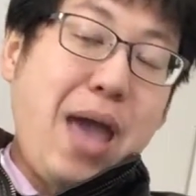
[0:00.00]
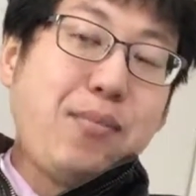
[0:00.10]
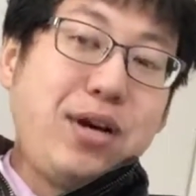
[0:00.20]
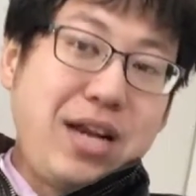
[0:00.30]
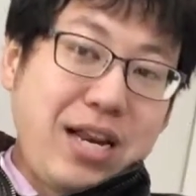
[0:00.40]

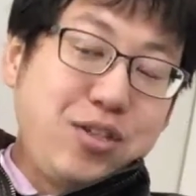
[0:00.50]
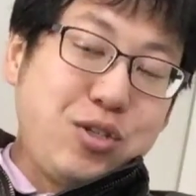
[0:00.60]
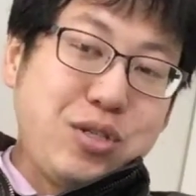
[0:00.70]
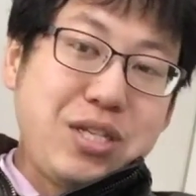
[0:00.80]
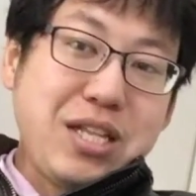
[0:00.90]
Every
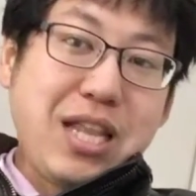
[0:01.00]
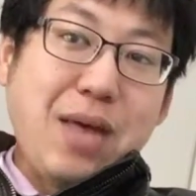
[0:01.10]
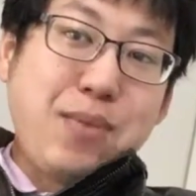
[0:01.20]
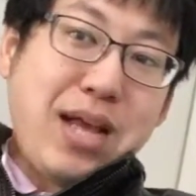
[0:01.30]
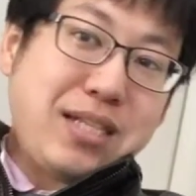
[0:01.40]
religious that
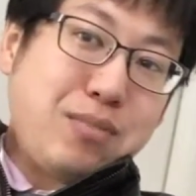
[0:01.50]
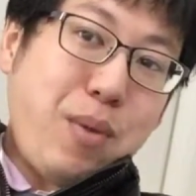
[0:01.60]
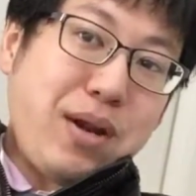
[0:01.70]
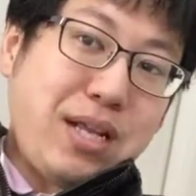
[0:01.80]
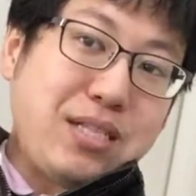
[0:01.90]
I may
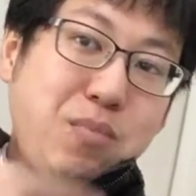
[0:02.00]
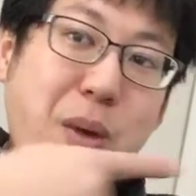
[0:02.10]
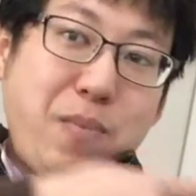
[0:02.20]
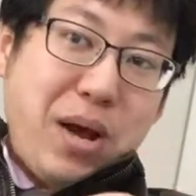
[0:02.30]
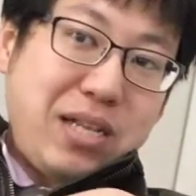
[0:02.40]
experience in
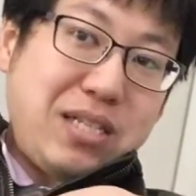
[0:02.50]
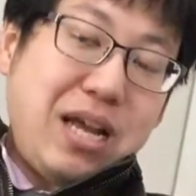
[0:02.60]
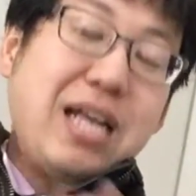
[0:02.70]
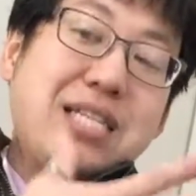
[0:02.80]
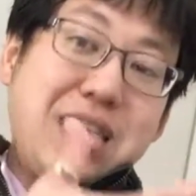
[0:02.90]
my past
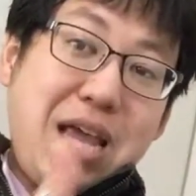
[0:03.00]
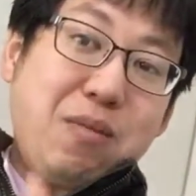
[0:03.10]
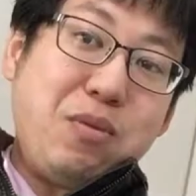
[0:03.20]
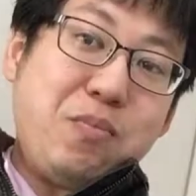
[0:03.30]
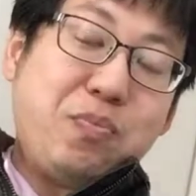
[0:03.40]
are
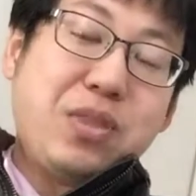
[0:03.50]
same.